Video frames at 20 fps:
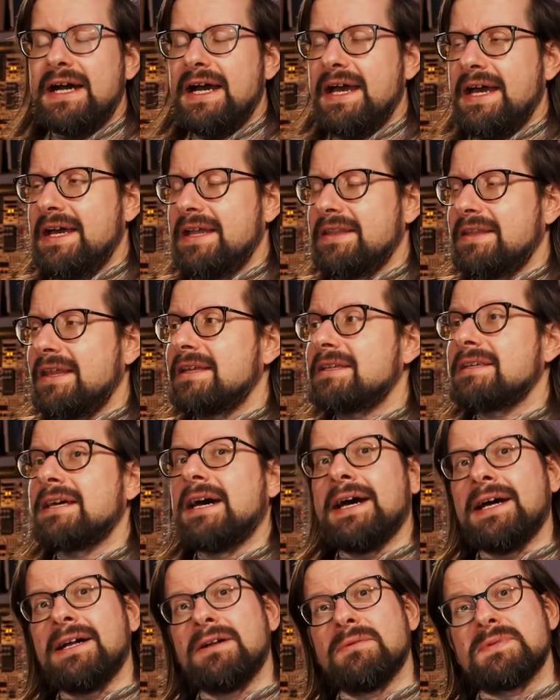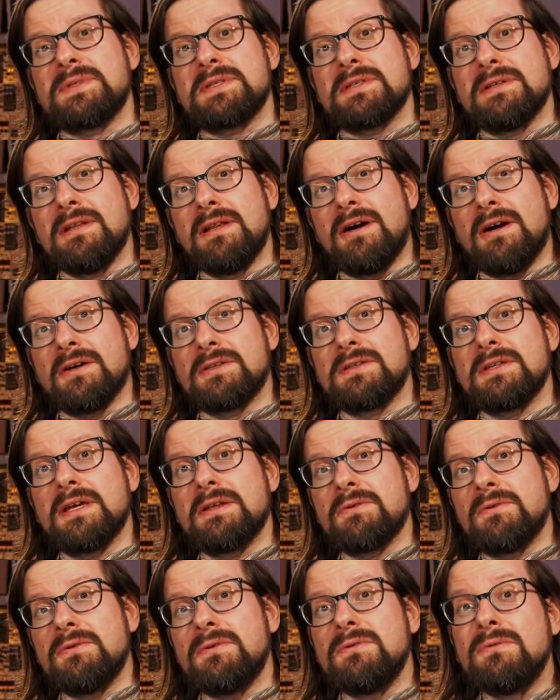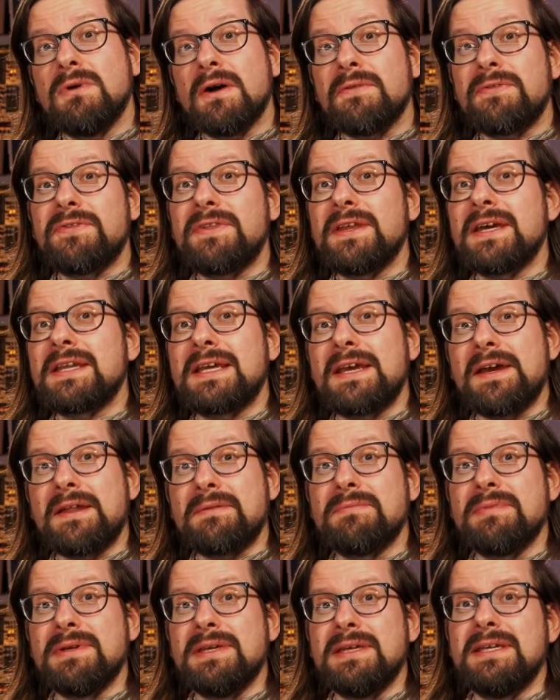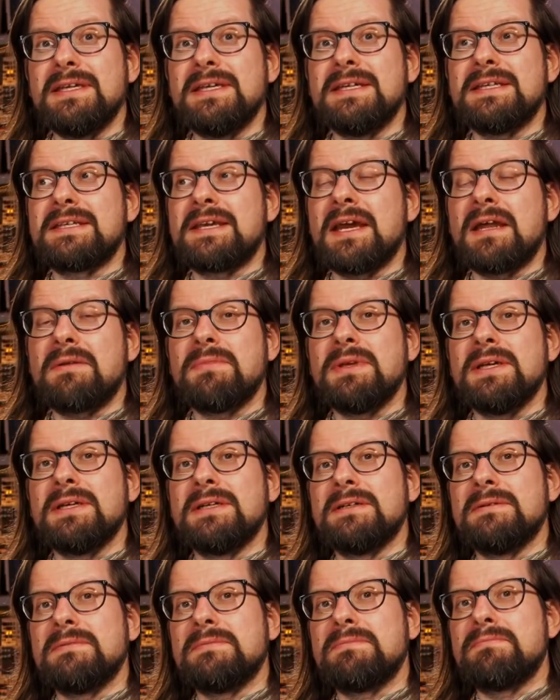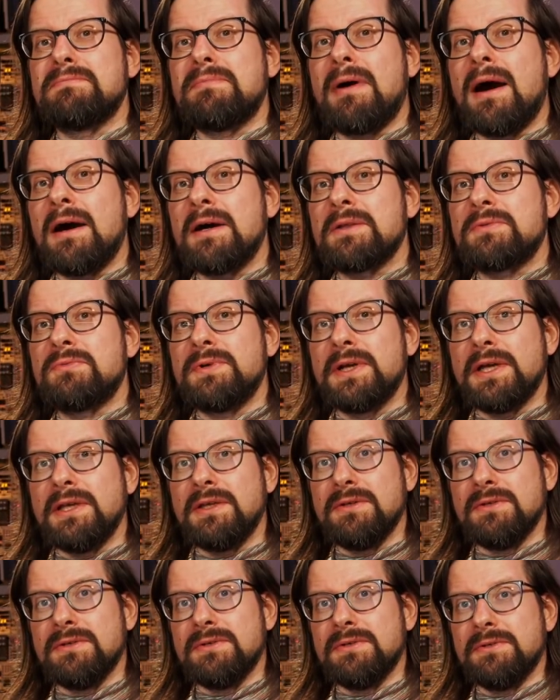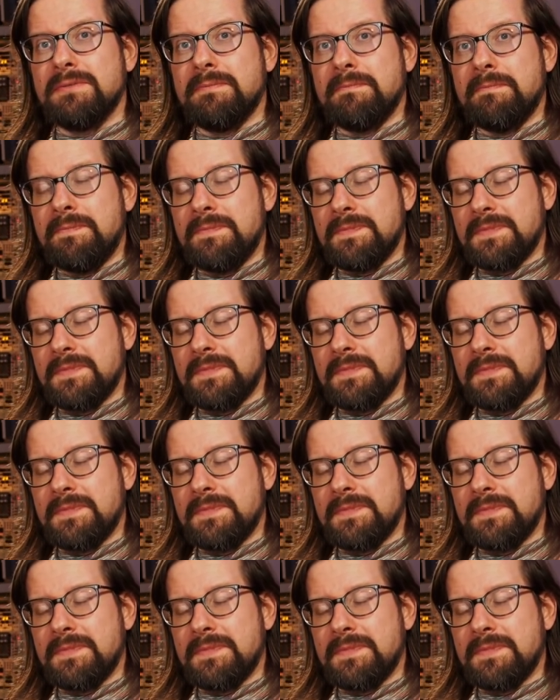And that helps a lot. And what that can be, it can be a part where you